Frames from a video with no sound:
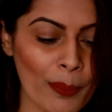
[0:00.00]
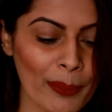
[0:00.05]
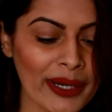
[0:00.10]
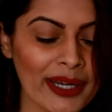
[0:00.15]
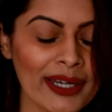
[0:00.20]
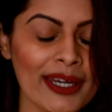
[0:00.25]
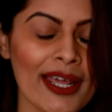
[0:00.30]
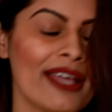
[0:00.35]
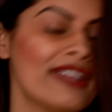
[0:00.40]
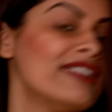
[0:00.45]
open
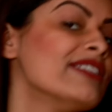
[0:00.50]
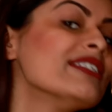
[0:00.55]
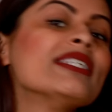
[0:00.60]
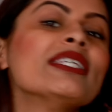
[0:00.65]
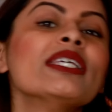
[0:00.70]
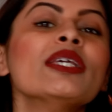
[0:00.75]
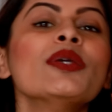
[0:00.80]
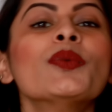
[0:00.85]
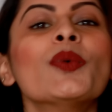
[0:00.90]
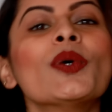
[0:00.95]
it and
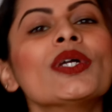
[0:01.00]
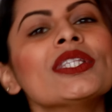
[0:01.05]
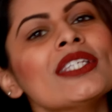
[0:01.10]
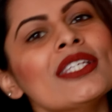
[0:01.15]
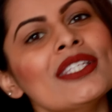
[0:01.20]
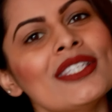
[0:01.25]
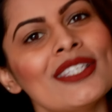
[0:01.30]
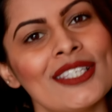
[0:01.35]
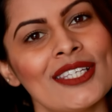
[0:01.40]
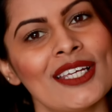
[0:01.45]
see
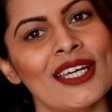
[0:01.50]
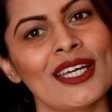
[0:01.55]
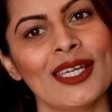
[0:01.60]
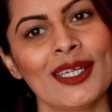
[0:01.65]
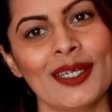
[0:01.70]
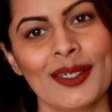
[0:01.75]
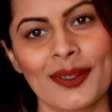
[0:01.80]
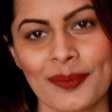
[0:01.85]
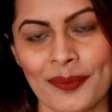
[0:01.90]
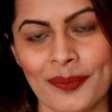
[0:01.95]
what's inside